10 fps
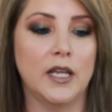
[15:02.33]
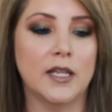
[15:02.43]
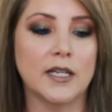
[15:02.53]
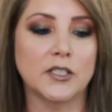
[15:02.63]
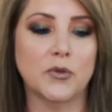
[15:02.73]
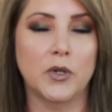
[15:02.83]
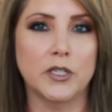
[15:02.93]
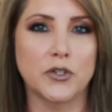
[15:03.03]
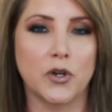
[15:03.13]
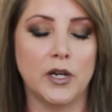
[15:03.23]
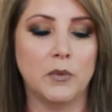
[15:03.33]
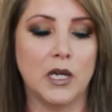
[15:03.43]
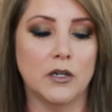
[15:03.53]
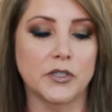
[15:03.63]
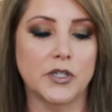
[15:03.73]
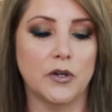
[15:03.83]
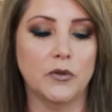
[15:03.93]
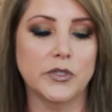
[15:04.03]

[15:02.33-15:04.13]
and that's what intrigued me also.